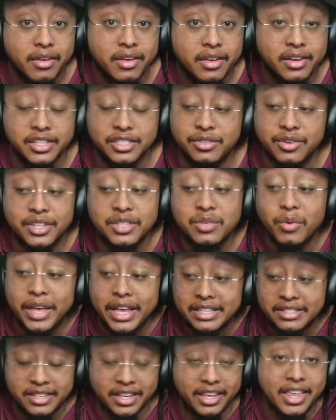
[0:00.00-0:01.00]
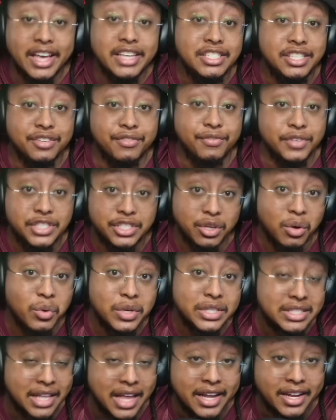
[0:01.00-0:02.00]
Because Tressway has to catch it for
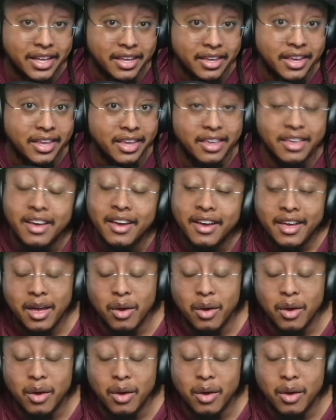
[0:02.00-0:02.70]
Joey Sly to kick it.